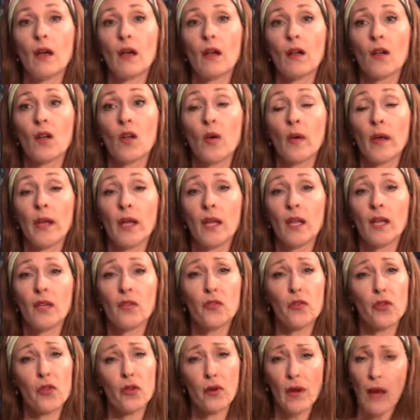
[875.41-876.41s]
going
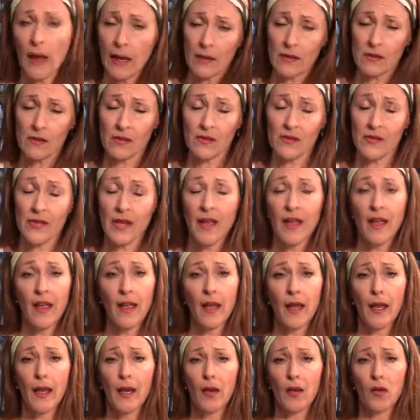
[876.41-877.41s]
into your ice
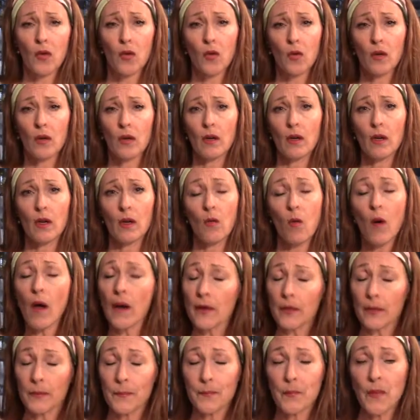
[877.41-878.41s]
and your
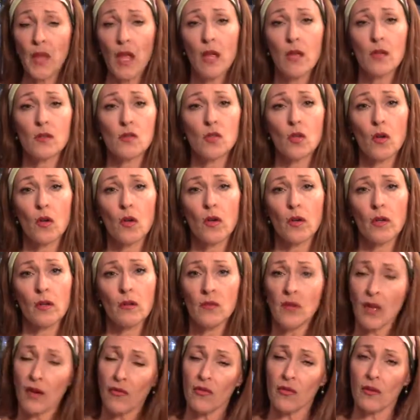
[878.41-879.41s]
water. So you
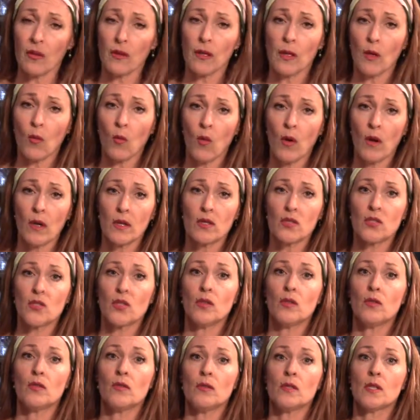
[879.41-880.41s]
definitely want
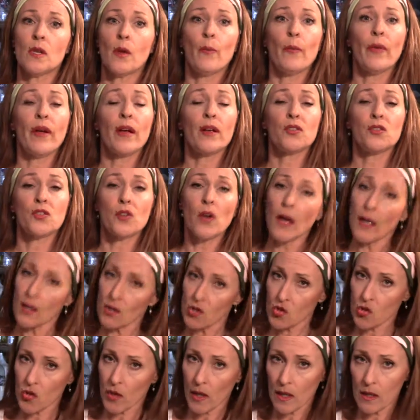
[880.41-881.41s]
to dump out your
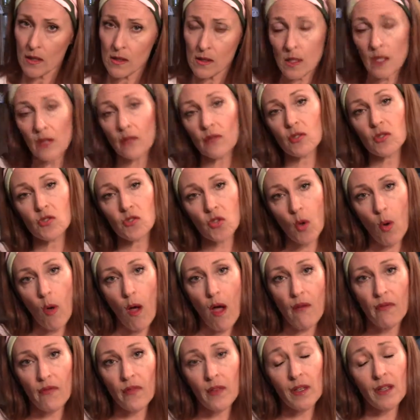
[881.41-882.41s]
ice trays every so
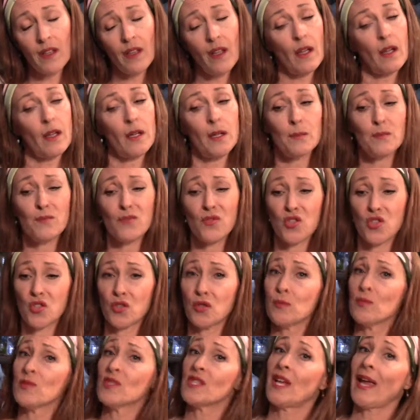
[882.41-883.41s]
often.
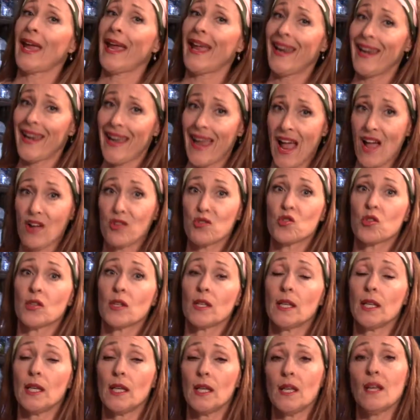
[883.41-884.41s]
Germs can
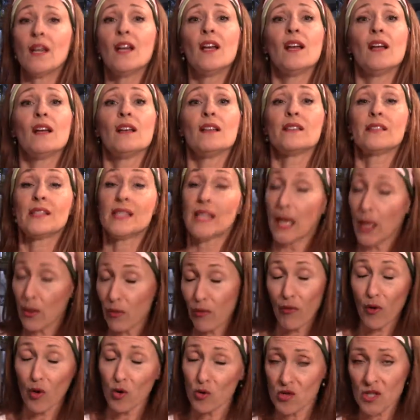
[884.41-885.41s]
actually stay
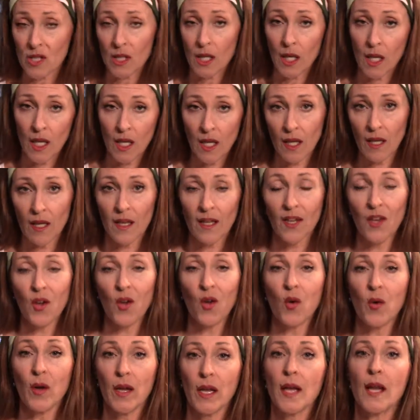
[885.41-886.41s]
frozen,
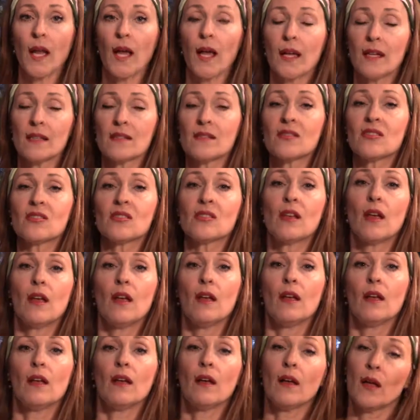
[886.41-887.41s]
in ice,
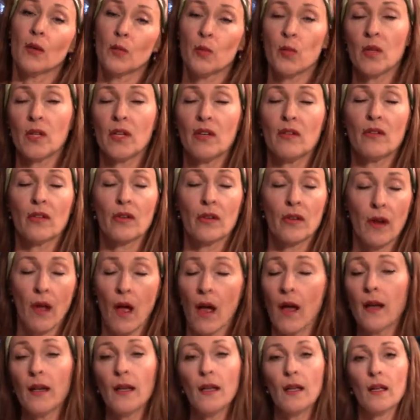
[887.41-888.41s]
believe it or
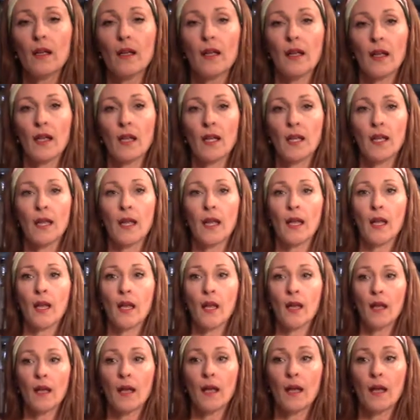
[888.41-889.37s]
not. And then,